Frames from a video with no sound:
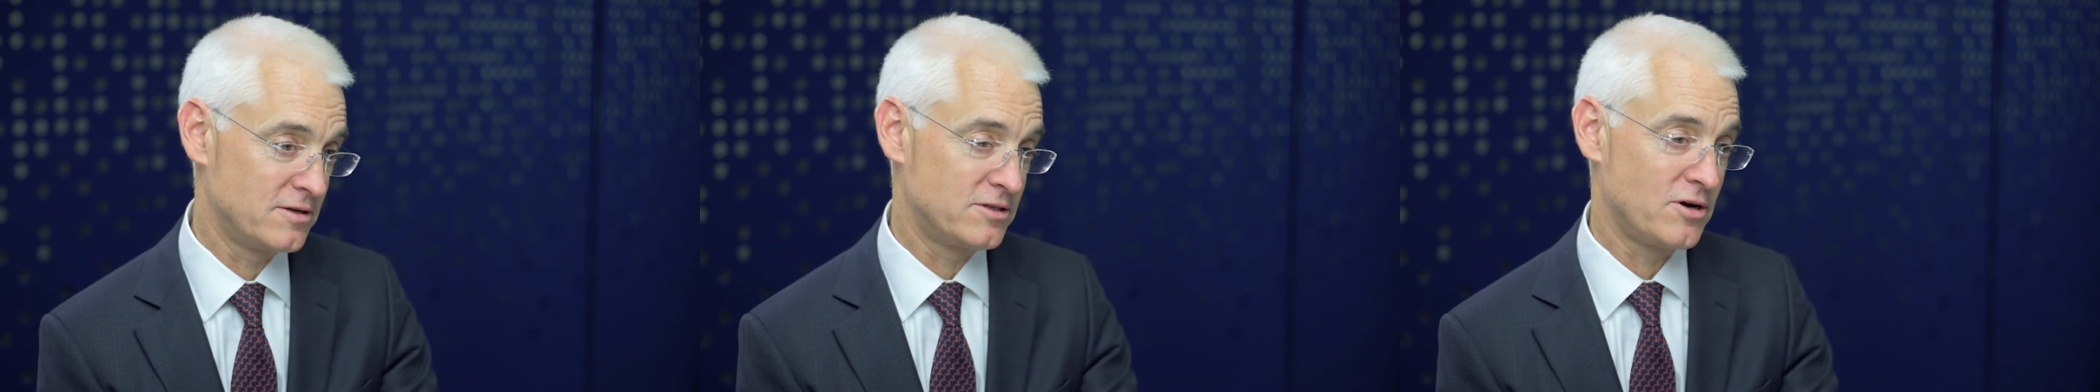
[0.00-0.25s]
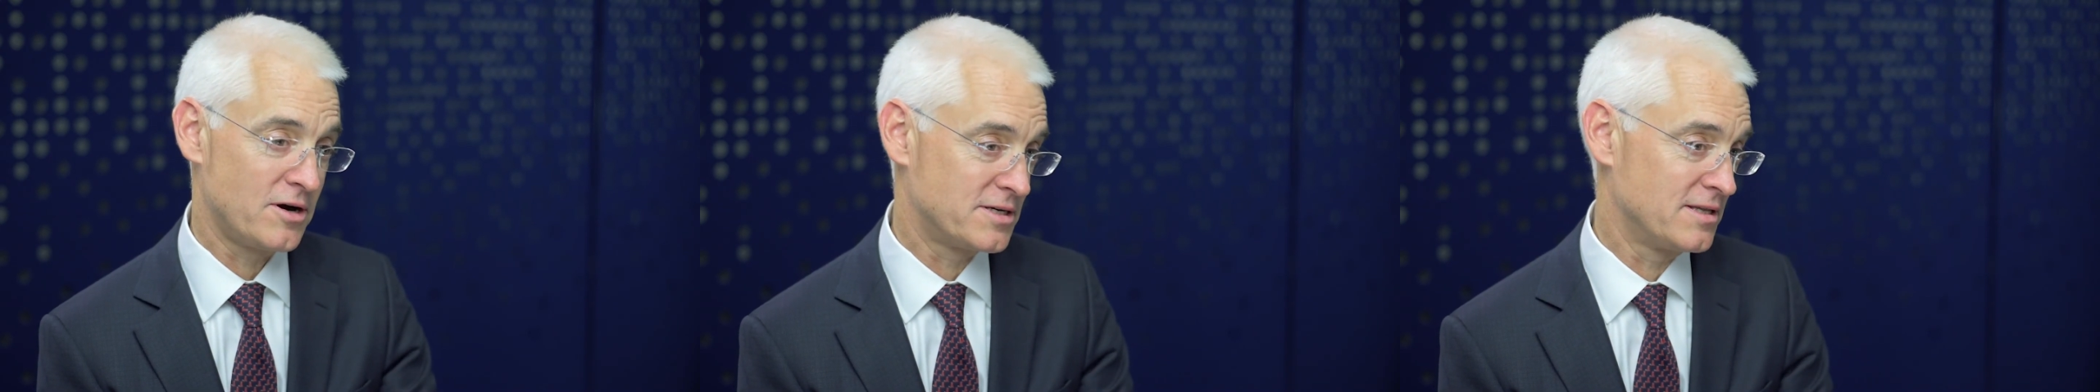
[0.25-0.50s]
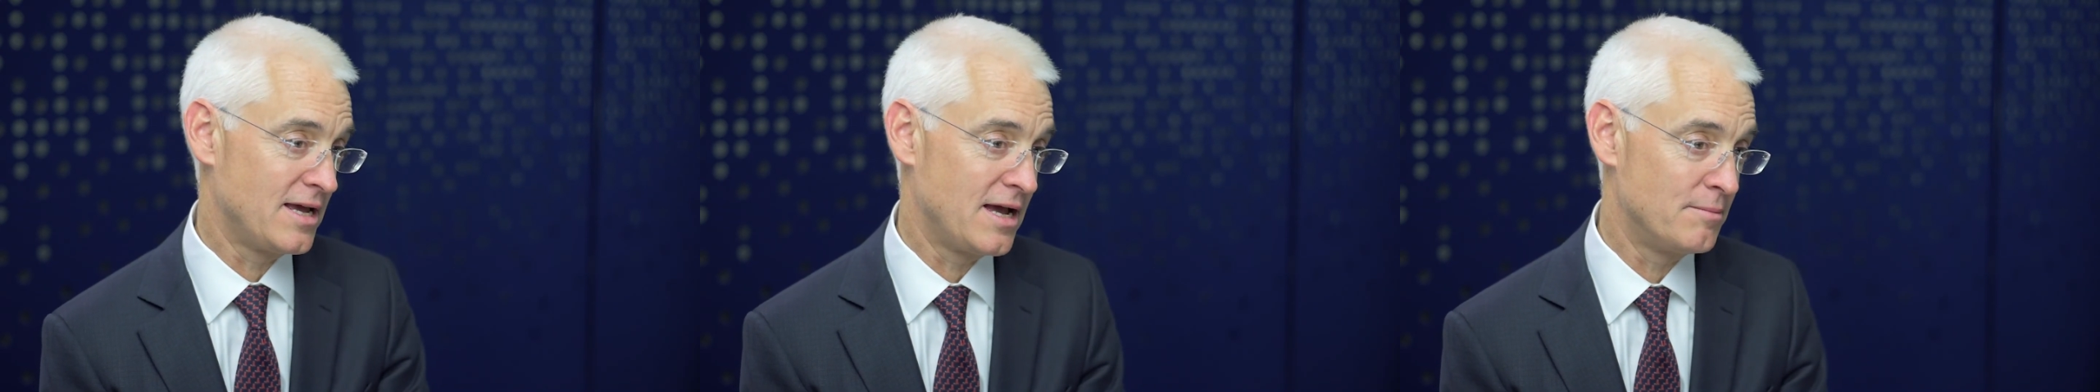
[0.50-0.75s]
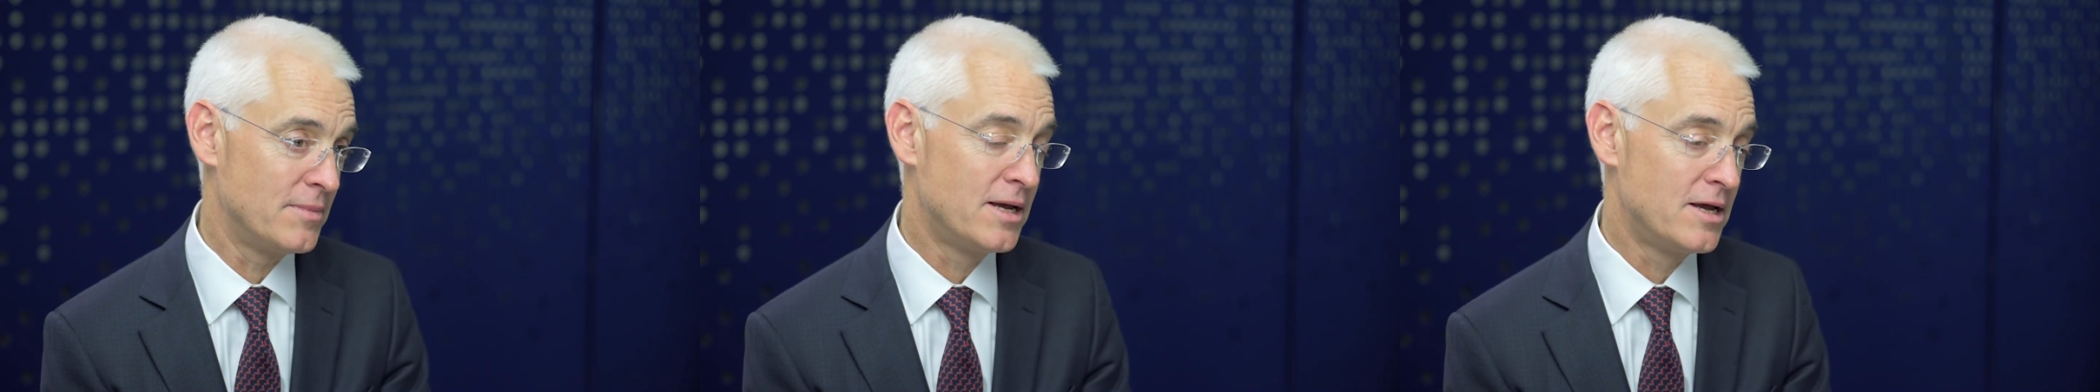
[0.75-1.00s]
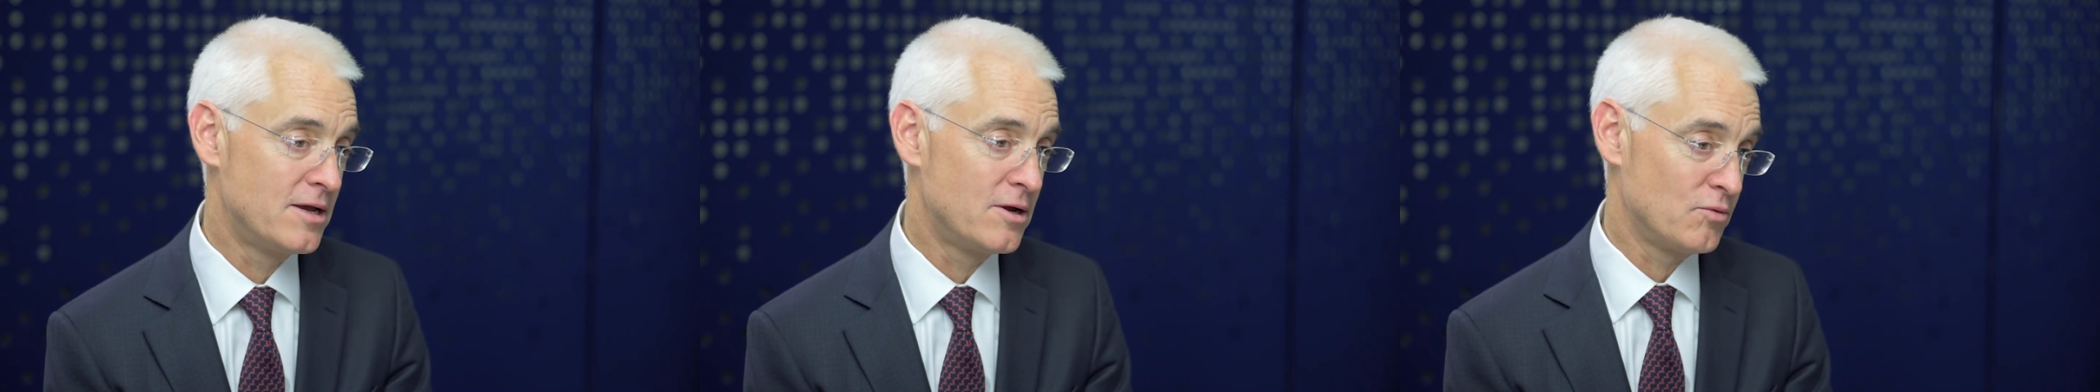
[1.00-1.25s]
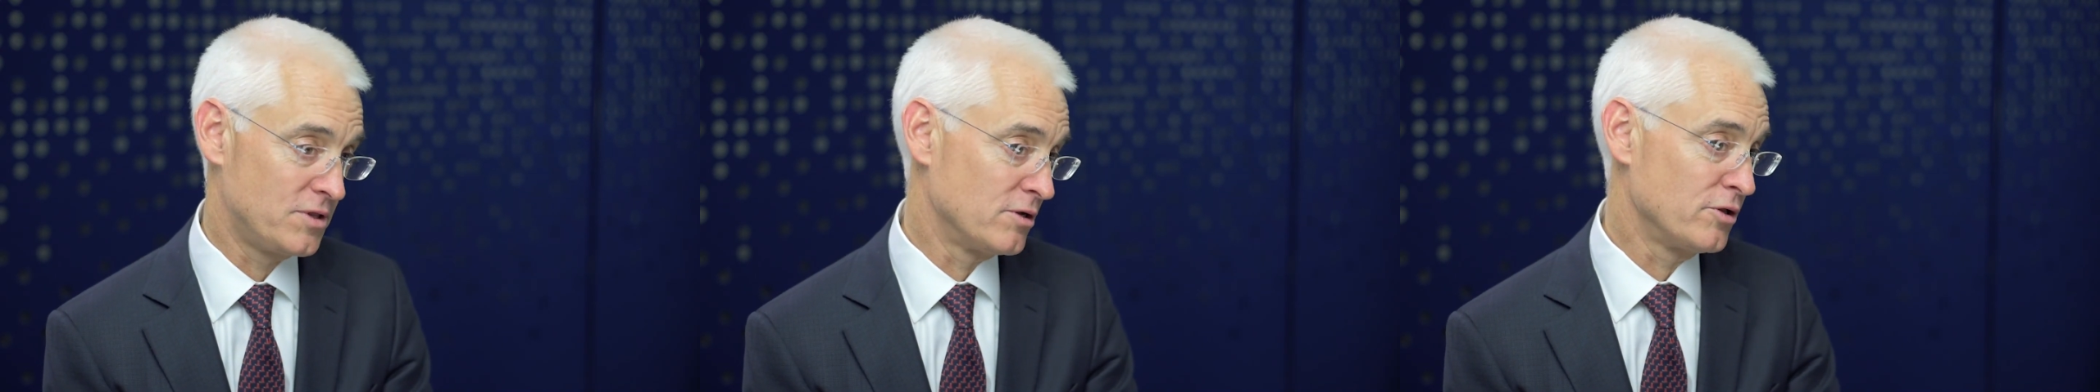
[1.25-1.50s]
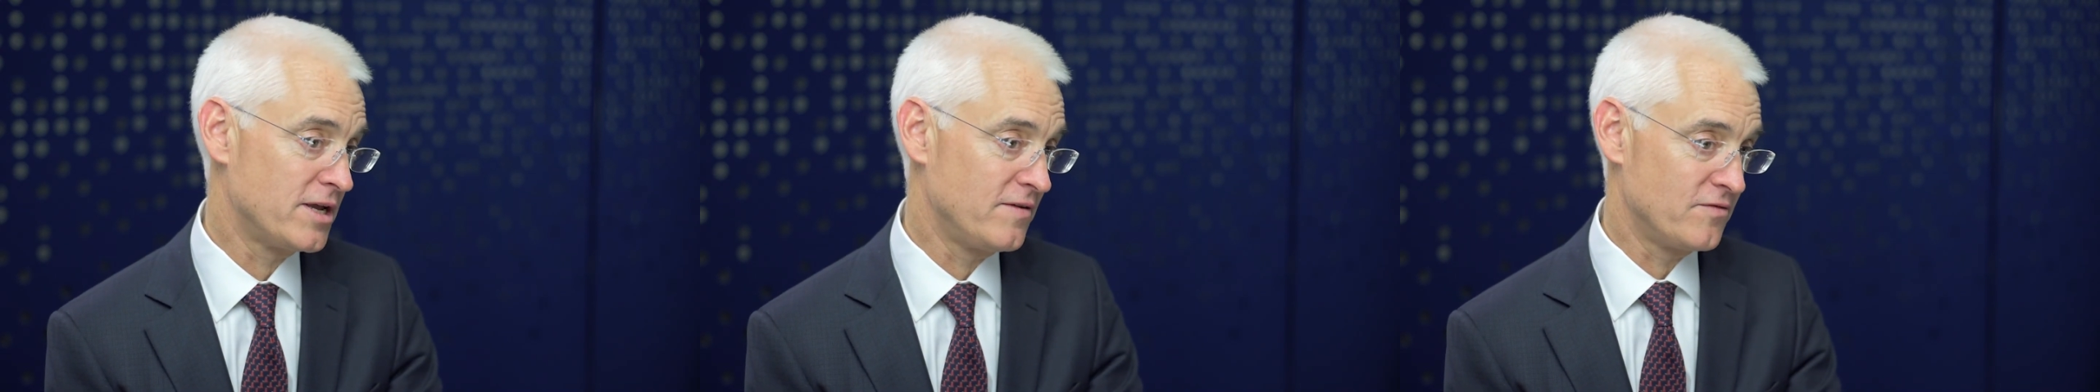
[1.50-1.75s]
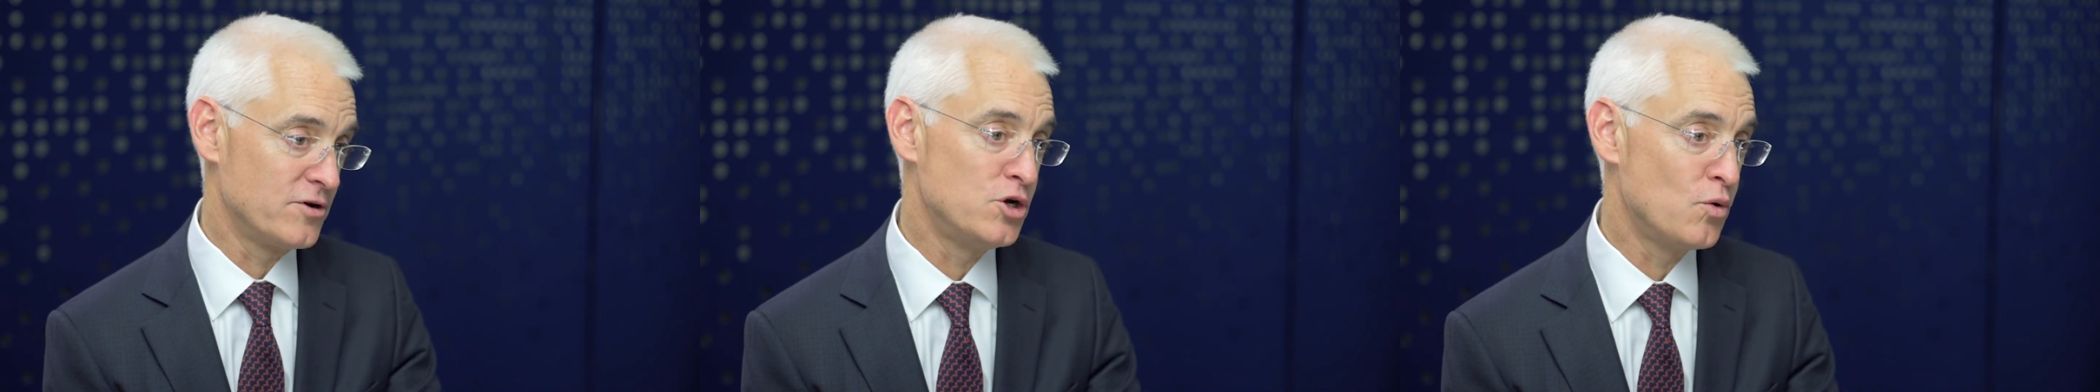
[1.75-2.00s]
to talk to them when they're
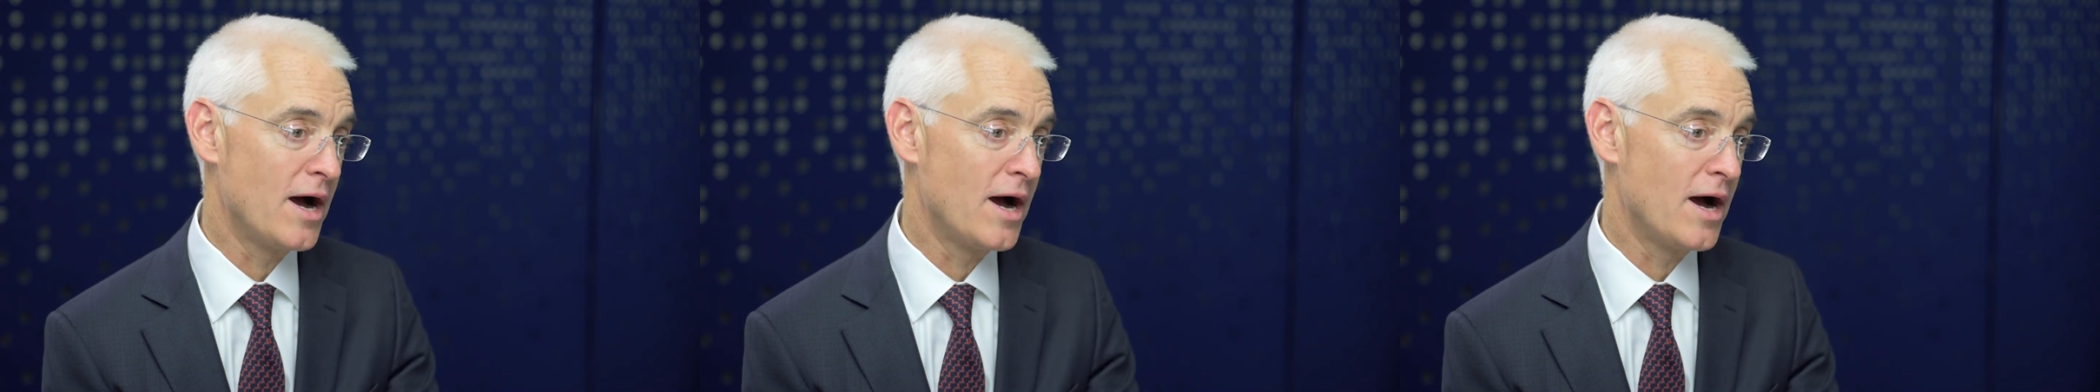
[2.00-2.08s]
looking for new